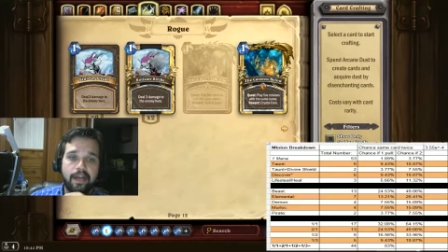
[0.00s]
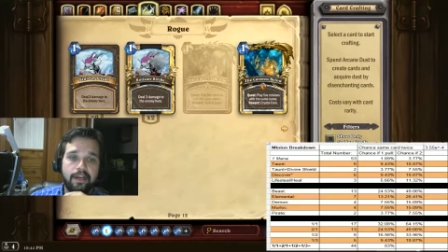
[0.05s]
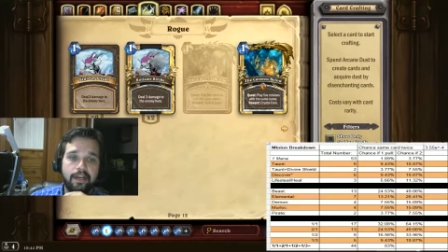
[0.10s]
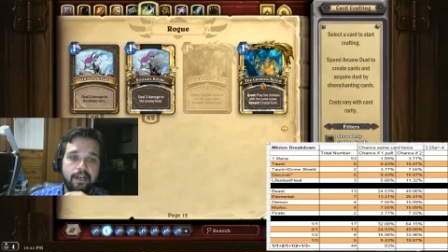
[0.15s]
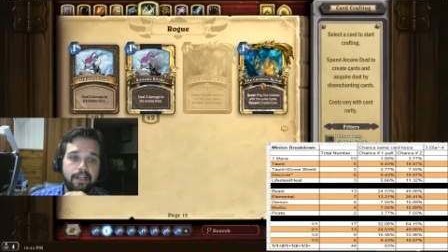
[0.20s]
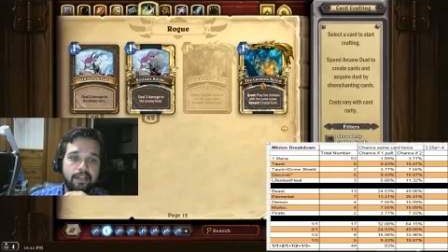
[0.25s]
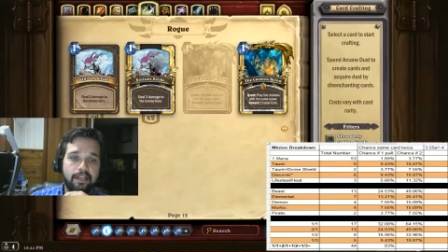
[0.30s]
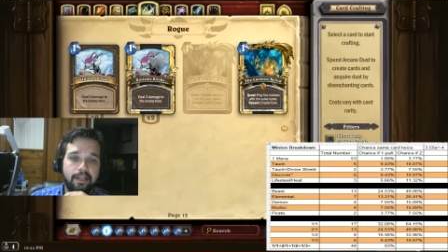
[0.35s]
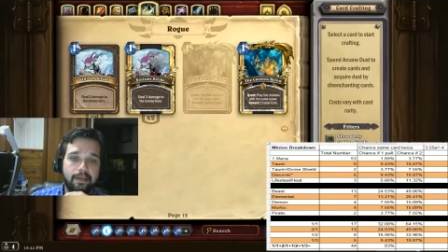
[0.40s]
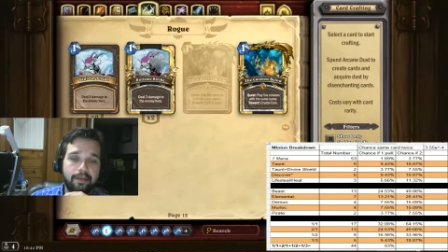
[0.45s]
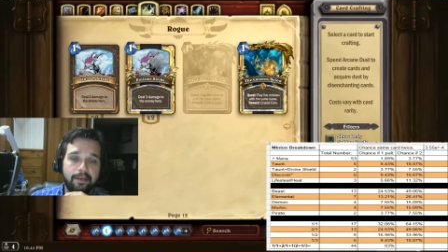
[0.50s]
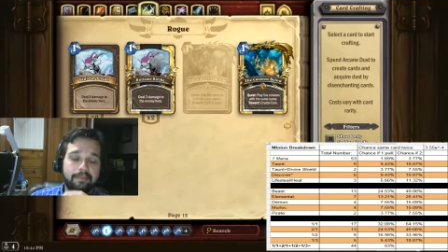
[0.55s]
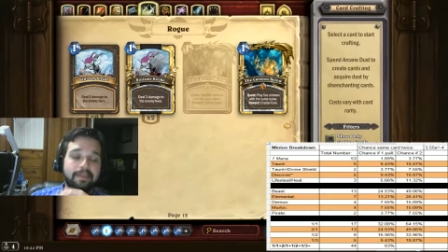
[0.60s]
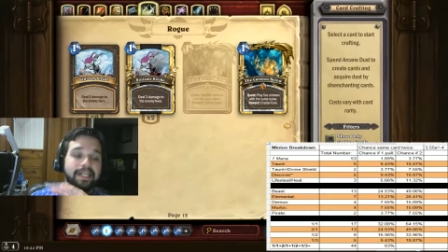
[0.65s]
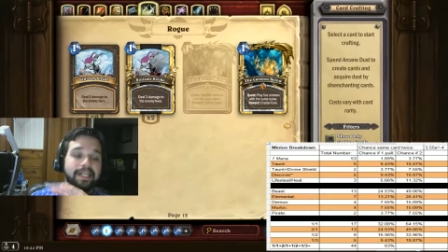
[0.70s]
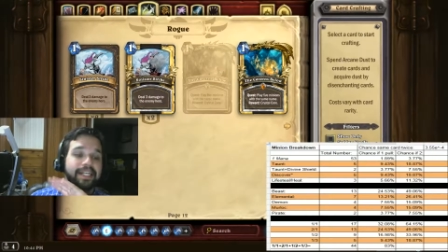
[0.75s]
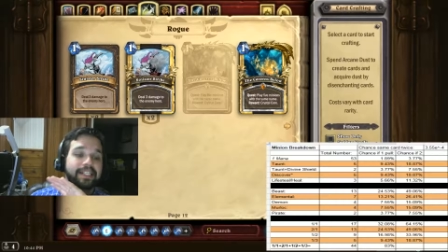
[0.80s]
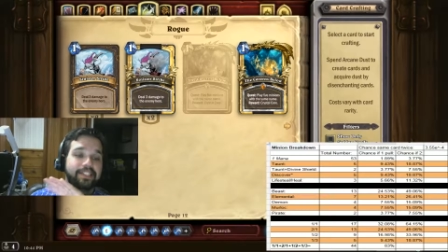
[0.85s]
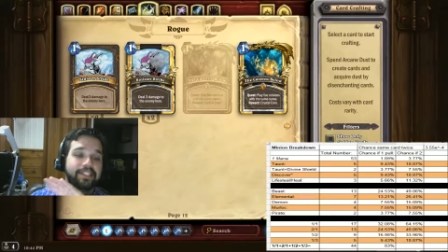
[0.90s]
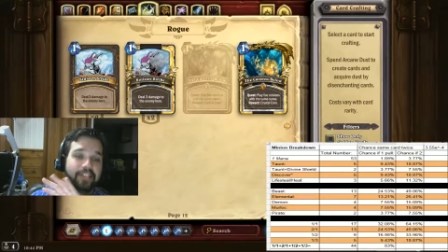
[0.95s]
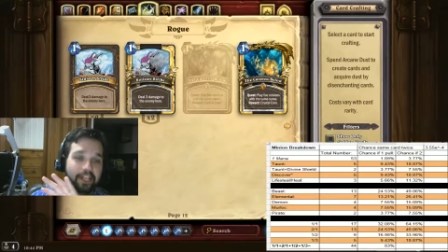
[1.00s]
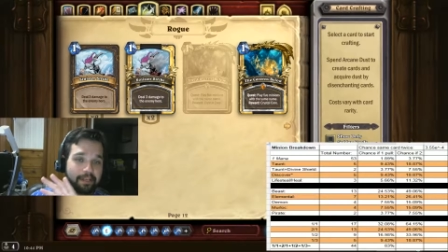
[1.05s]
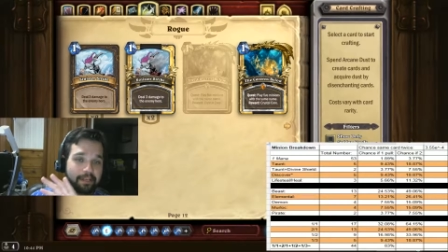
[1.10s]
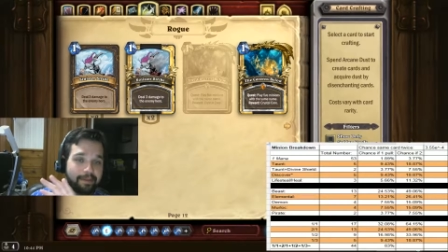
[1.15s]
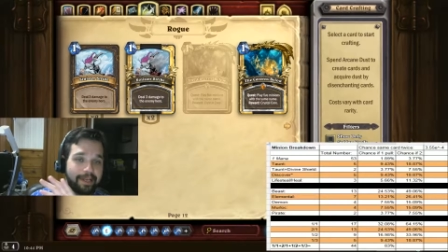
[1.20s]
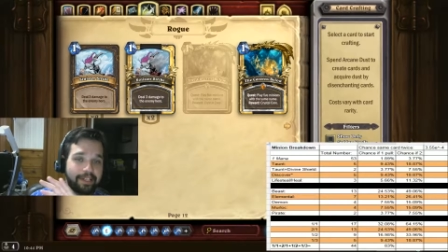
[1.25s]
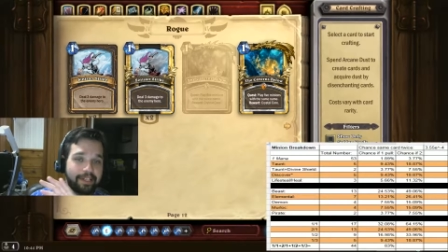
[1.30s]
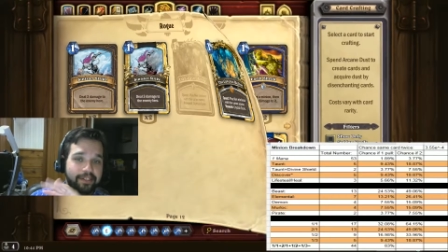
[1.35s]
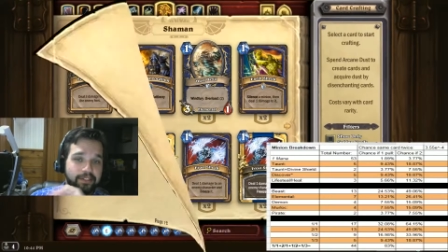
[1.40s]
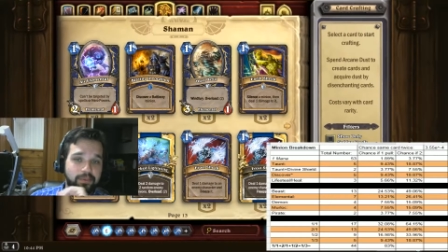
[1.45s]
it up, checked my
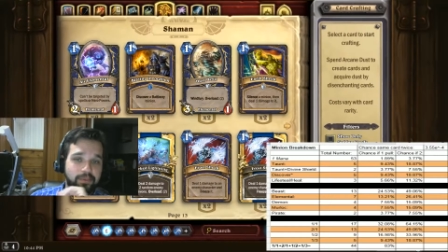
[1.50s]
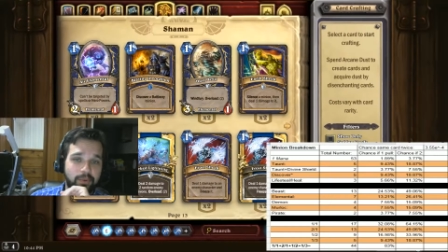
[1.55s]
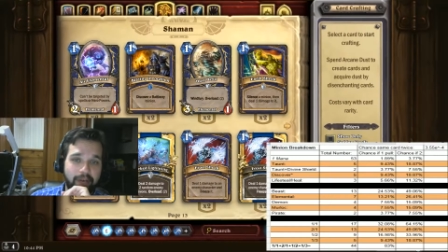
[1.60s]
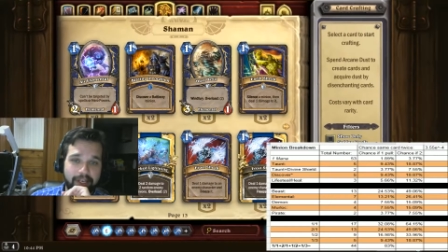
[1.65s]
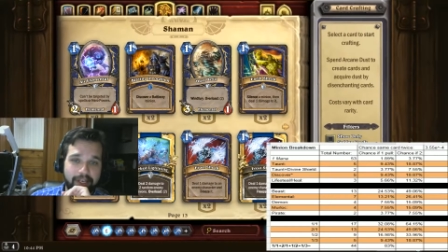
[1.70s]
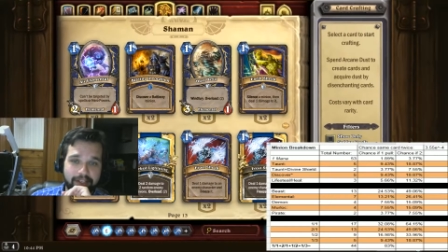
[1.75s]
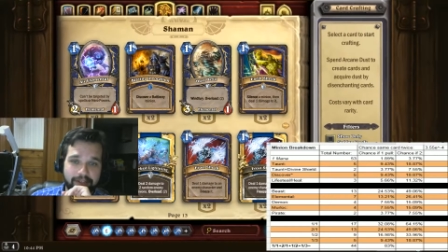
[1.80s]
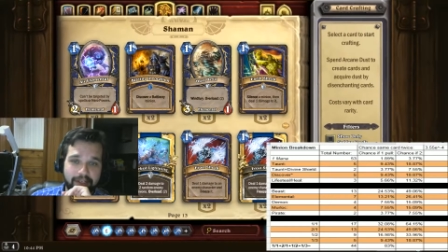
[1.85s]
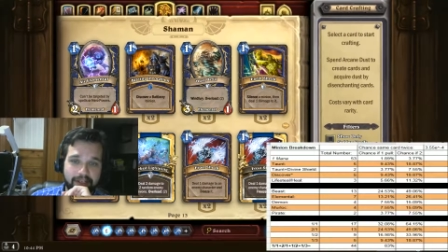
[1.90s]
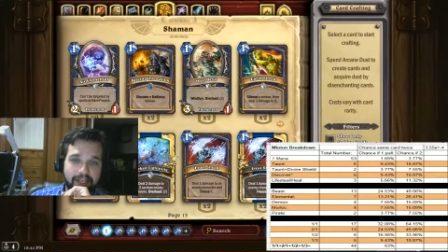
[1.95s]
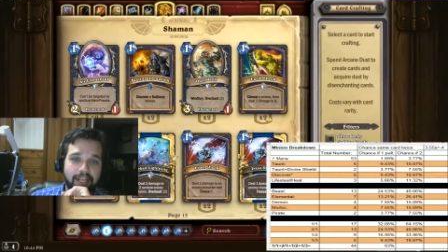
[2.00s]
list twice.